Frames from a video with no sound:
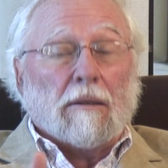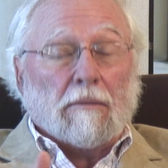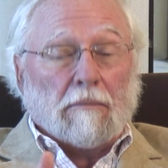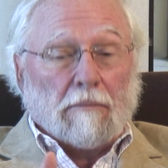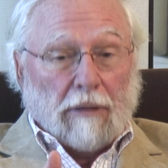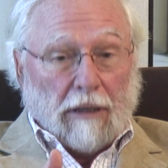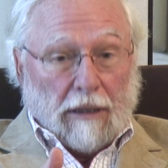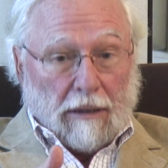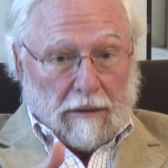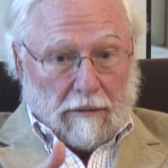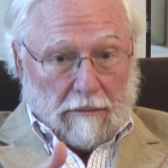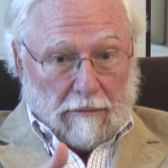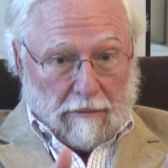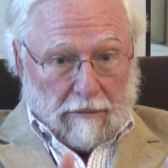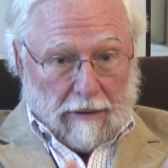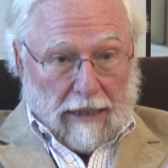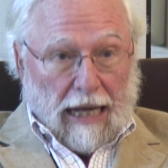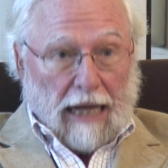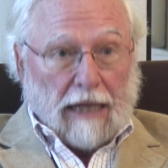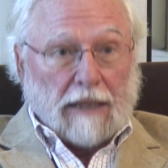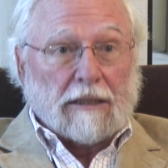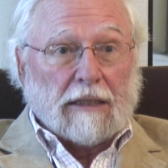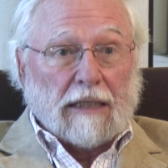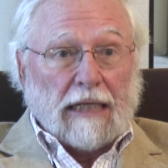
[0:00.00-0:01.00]
But
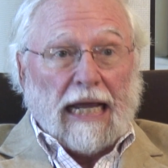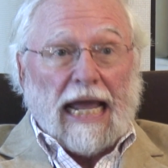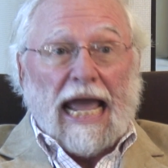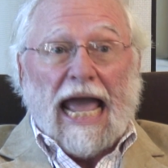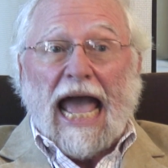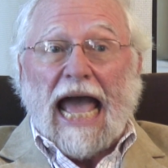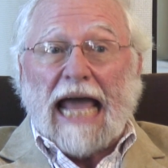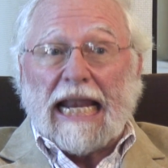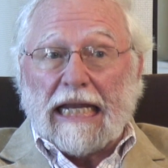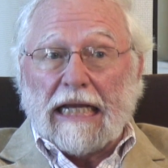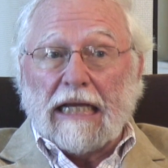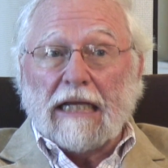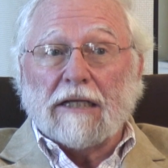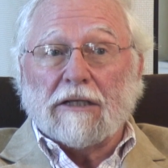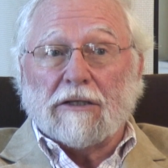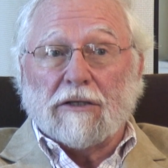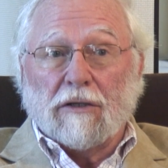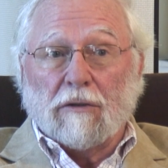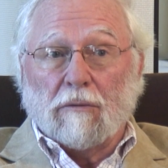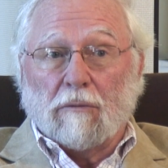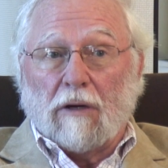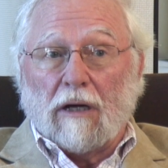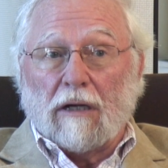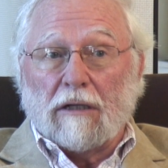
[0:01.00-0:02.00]
actually adding it to
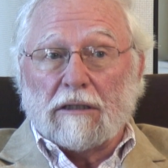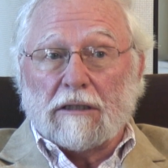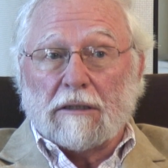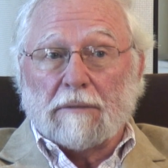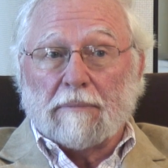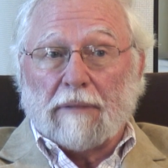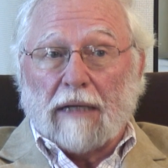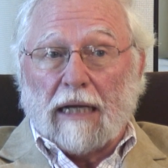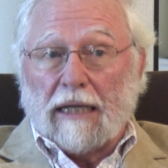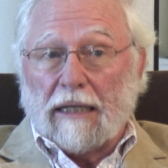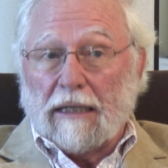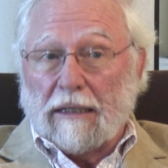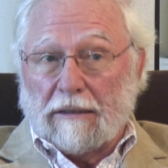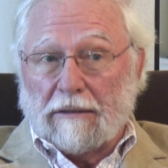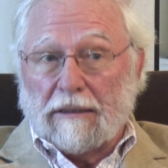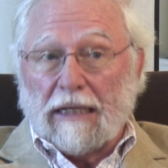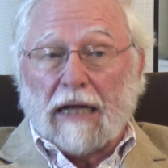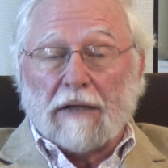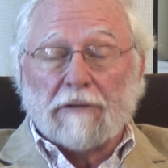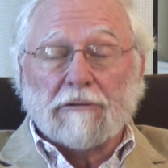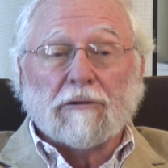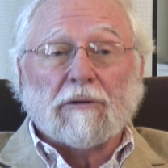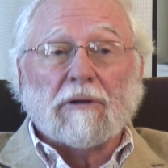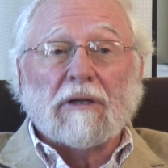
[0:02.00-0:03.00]
the water supply. They're
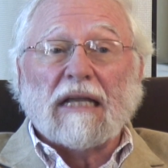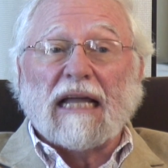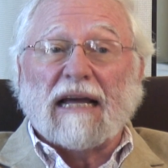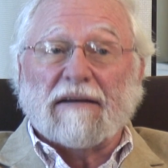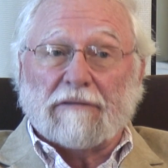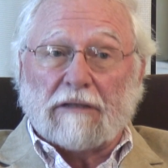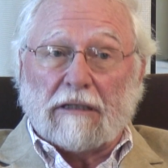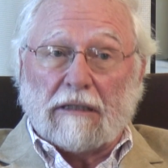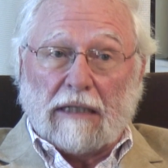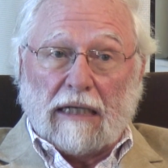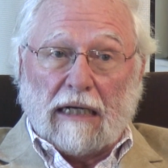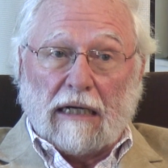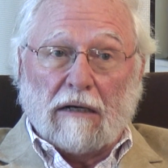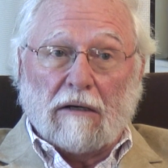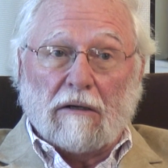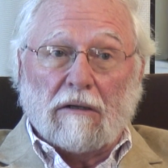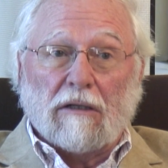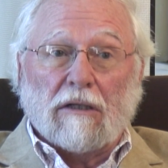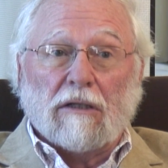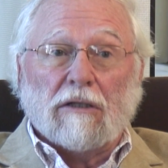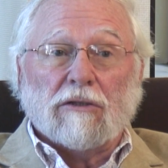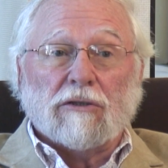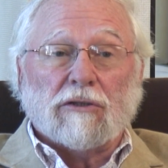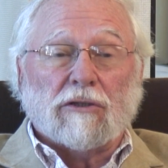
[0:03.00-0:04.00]
down to 11 now.
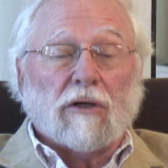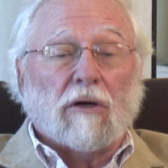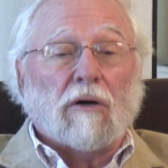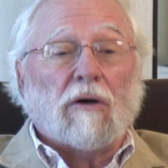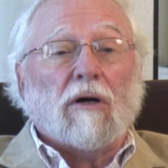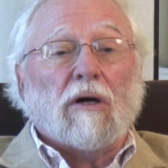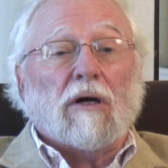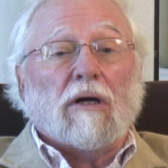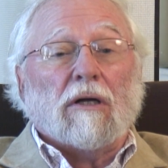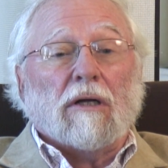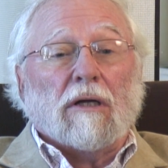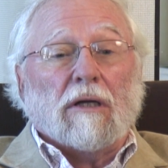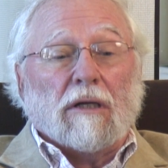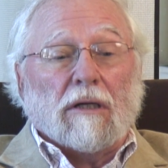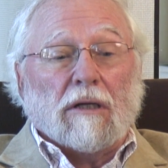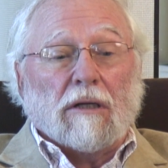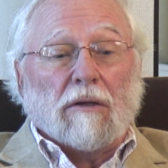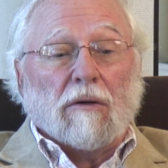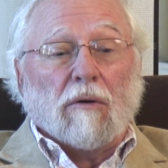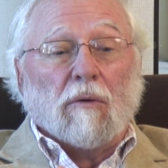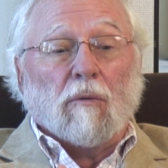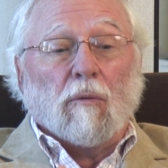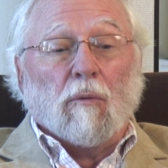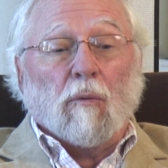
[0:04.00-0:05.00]
So
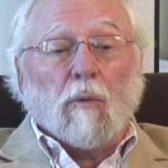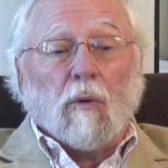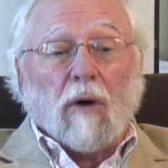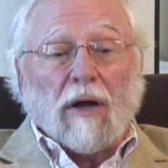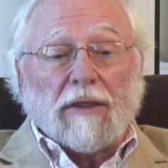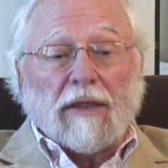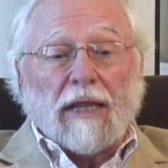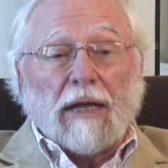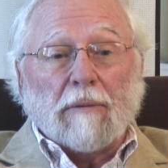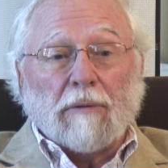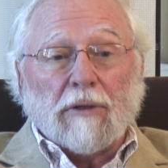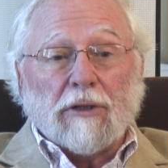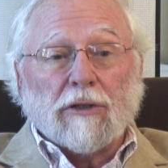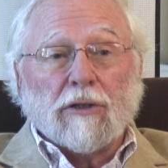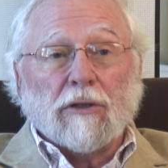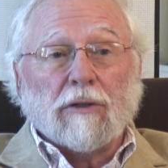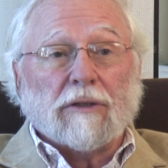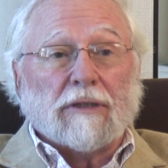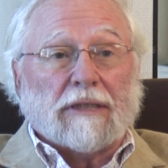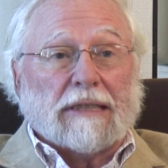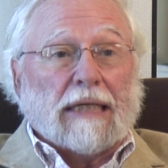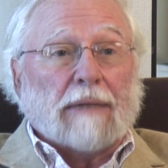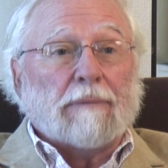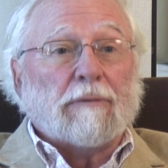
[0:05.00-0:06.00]
what they would do
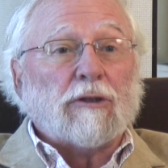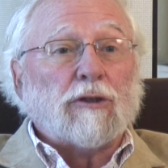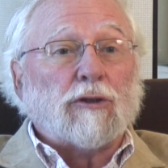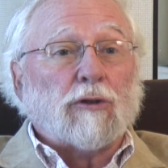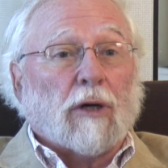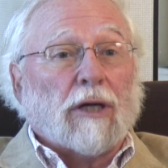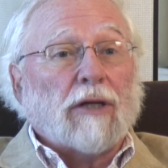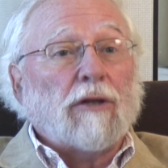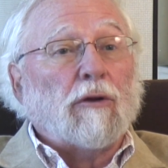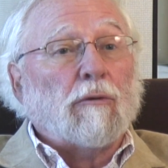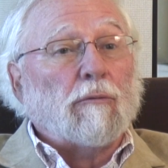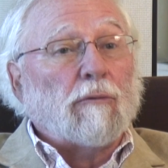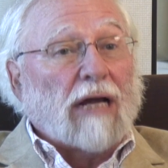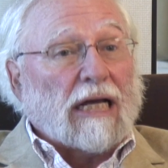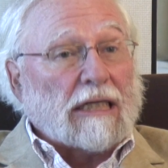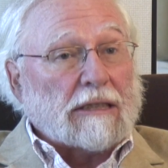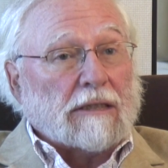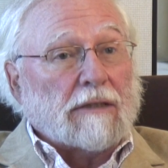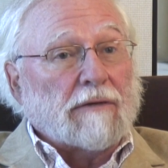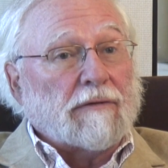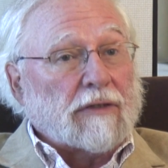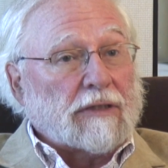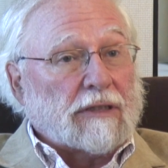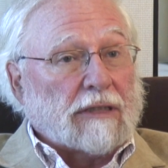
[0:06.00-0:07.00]
is they would join the
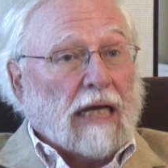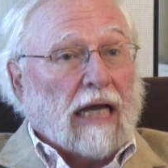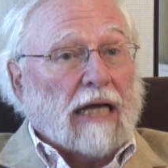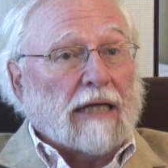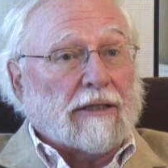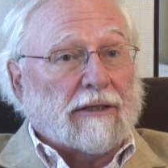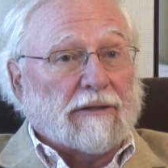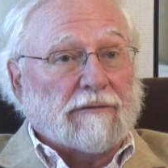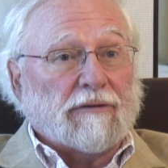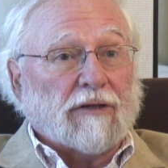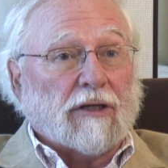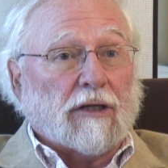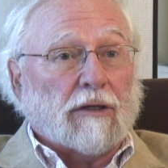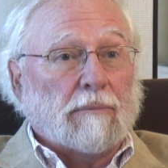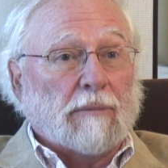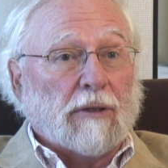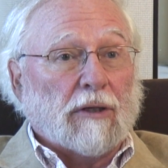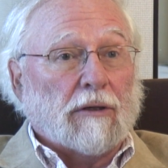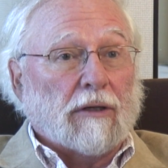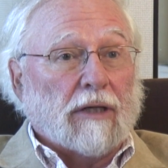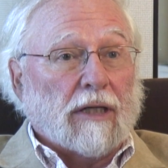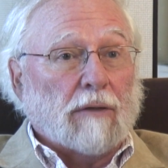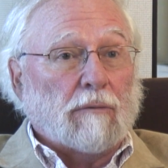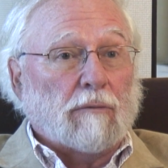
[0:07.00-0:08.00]
rest of the scientific
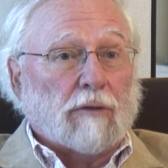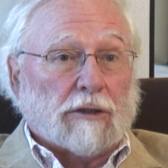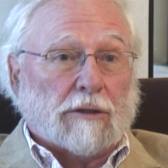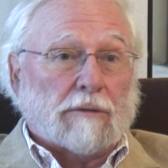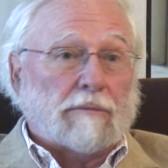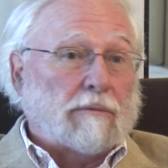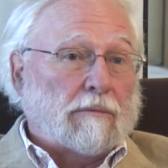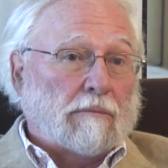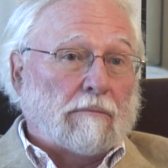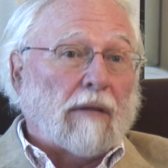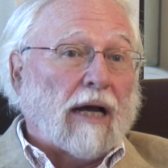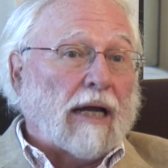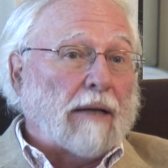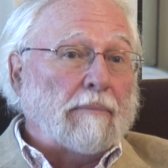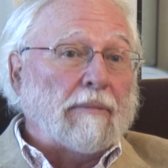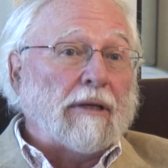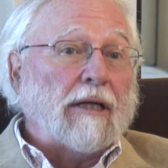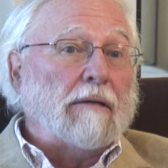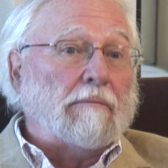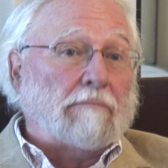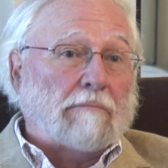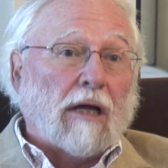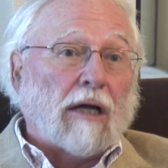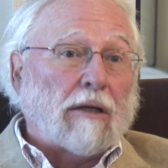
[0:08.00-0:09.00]
community, which might
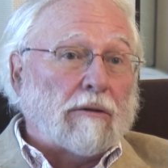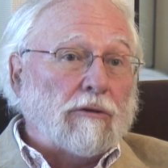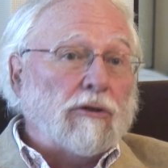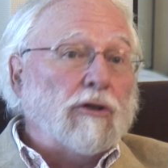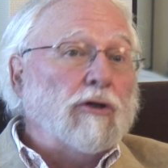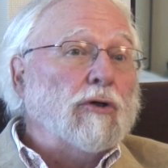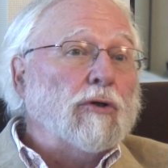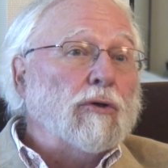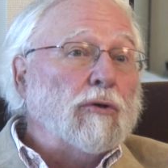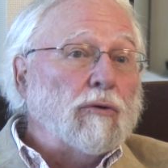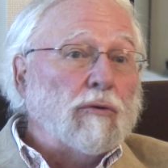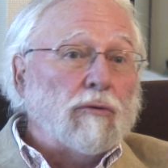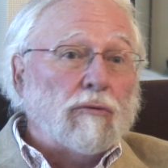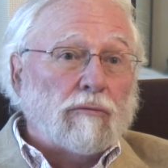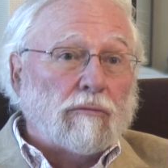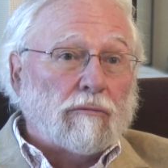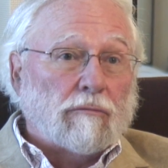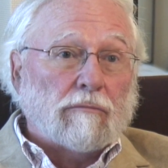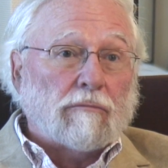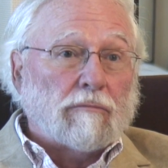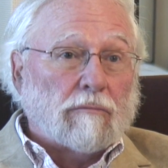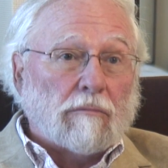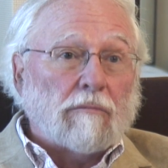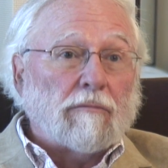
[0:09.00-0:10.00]
be a new
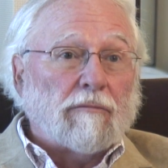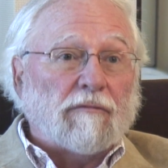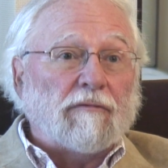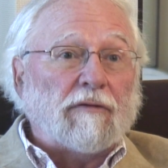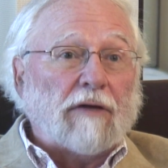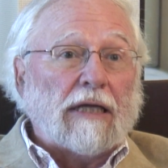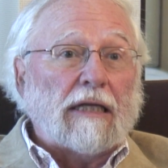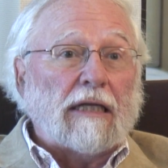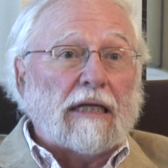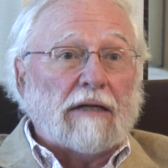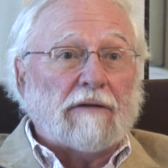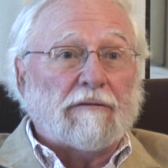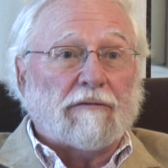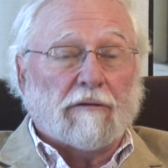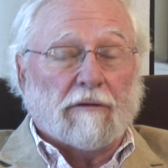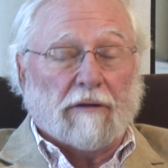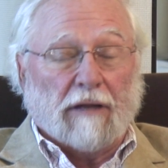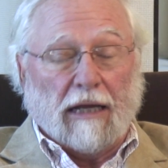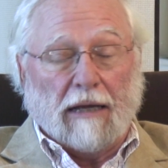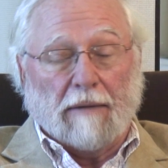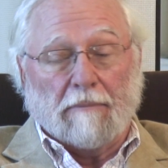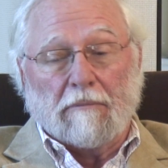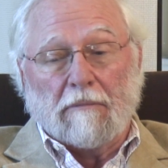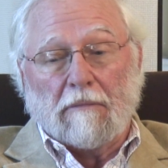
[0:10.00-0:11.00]
feeling for
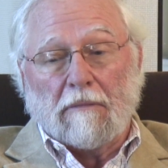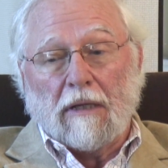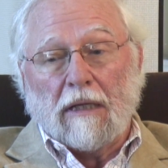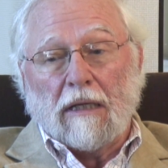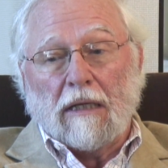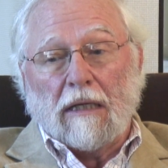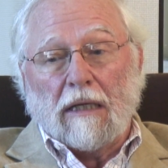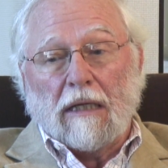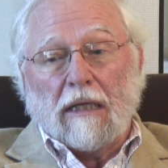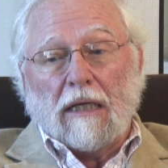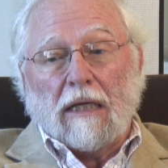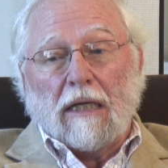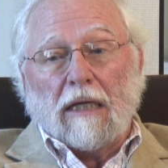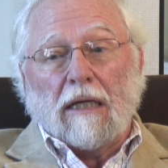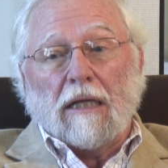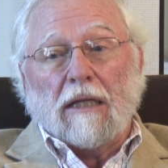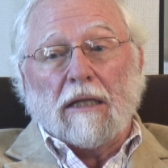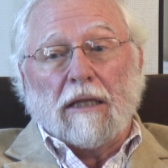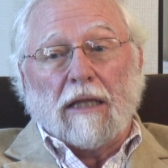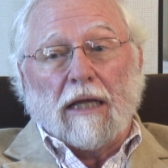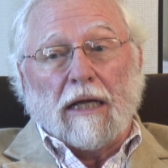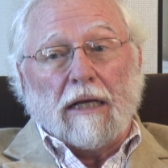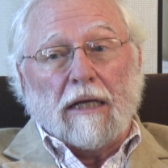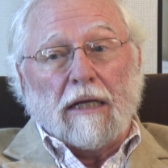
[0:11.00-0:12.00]
them,
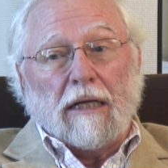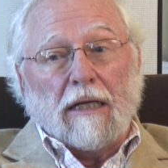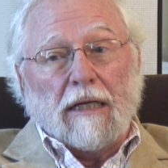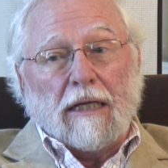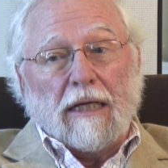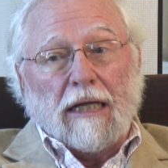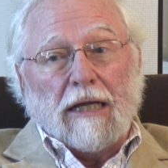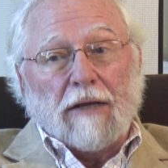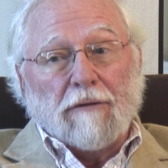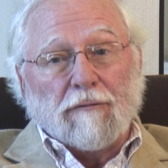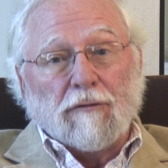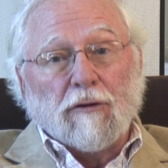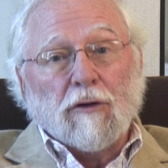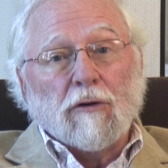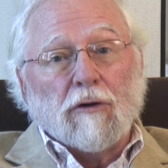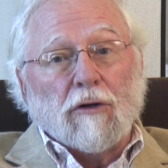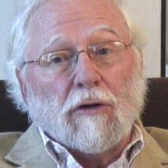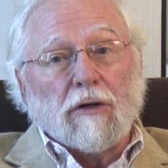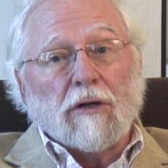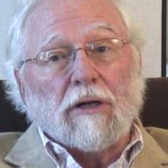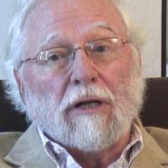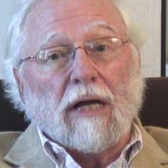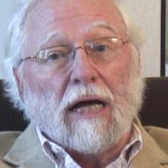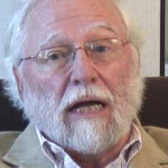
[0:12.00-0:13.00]
that if you
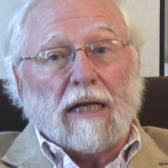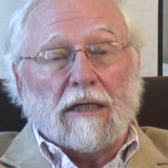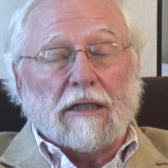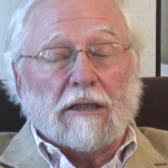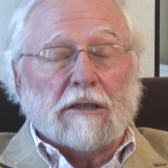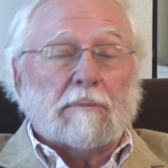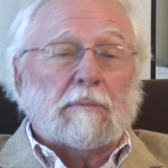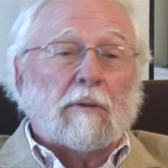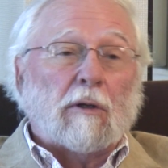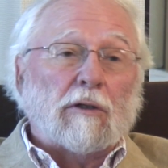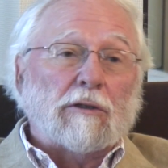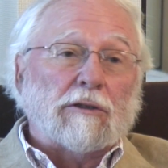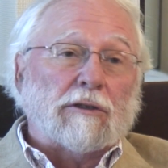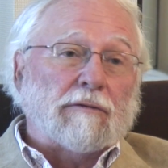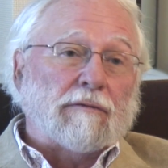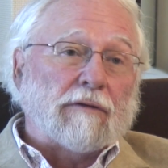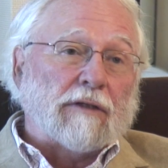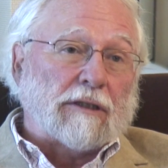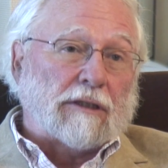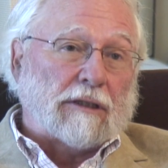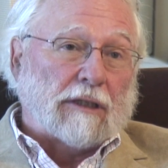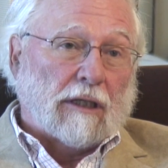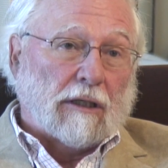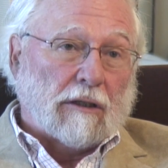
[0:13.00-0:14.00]
could not dispose of the
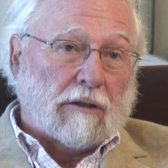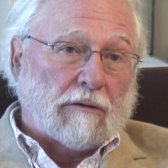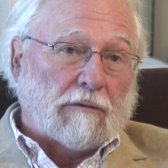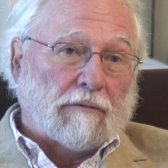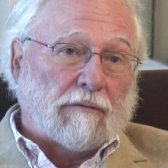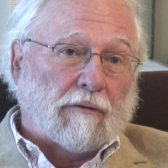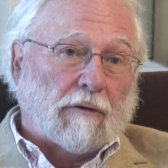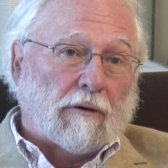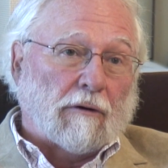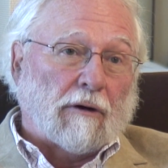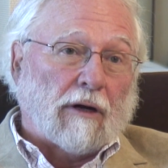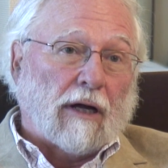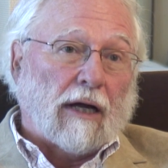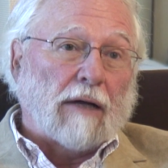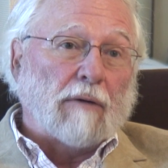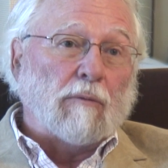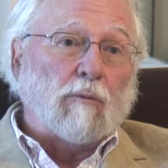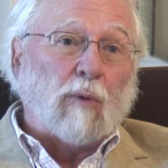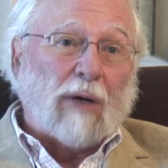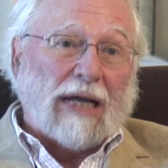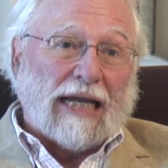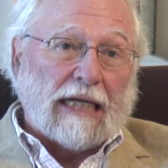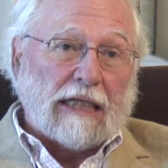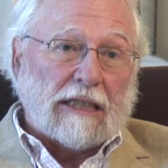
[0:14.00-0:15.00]
silico fluoride
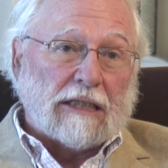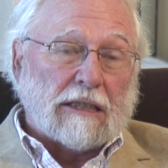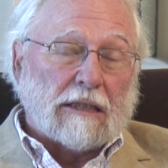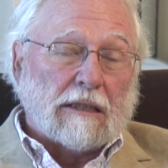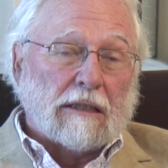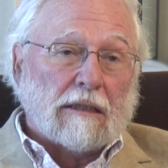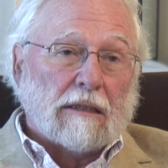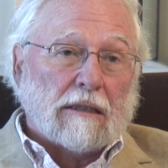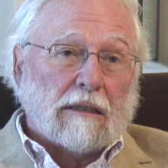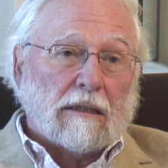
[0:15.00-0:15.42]
waste,